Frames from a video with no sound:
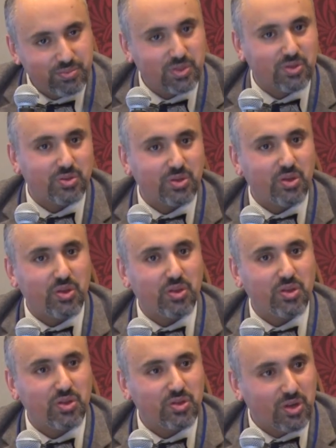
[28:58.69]

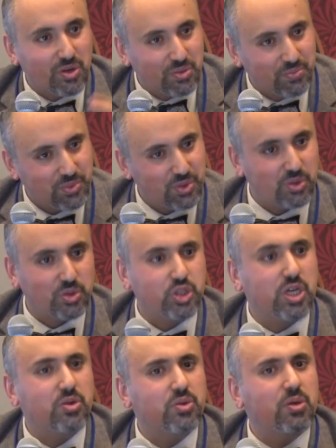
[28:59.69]
the entire
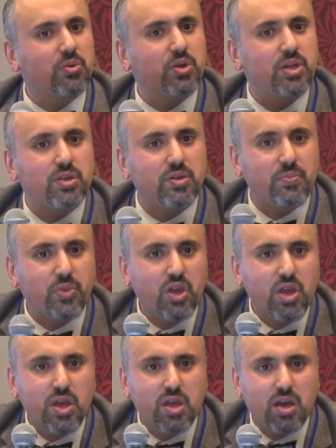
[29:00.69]
zhao that we're in,
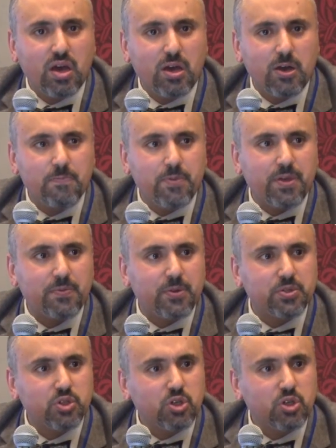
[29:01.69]
that there's